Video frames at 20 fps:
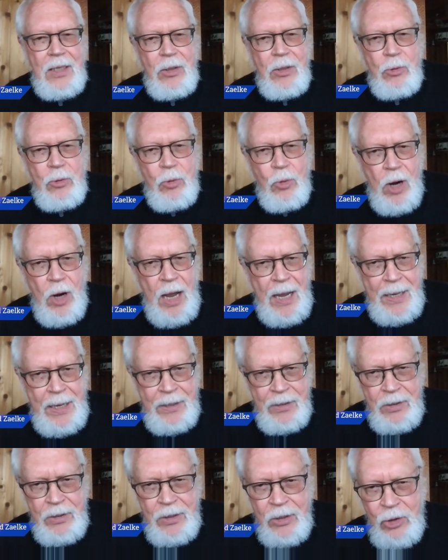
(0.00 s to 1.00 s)

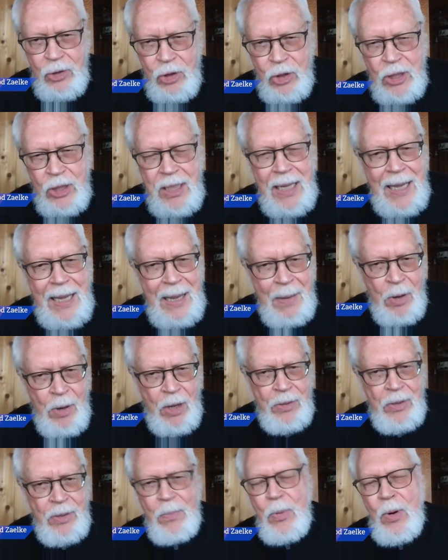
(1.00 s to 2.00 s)
trying to slam
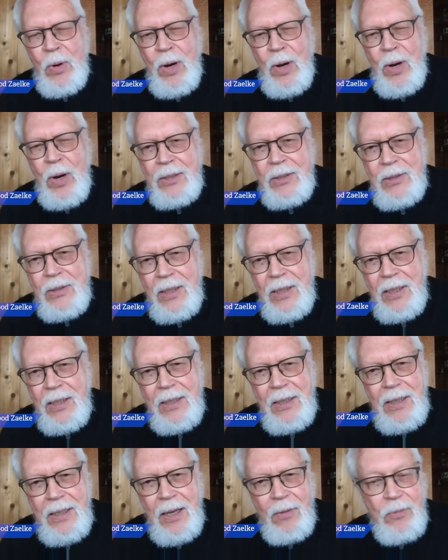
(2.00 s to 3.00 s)
on the brakes
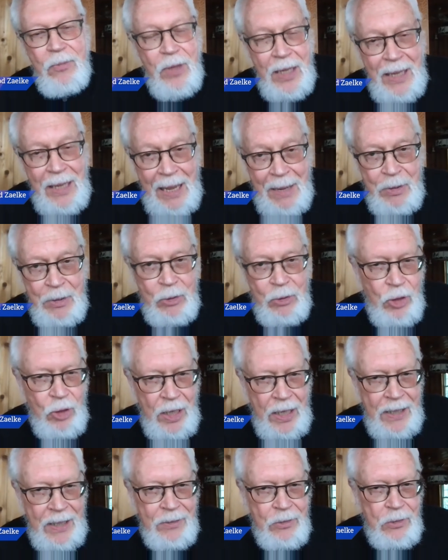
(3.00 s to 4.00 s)
of climate
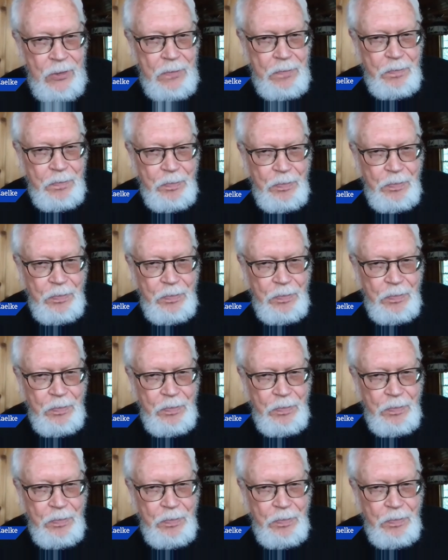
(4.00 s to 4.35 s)
change,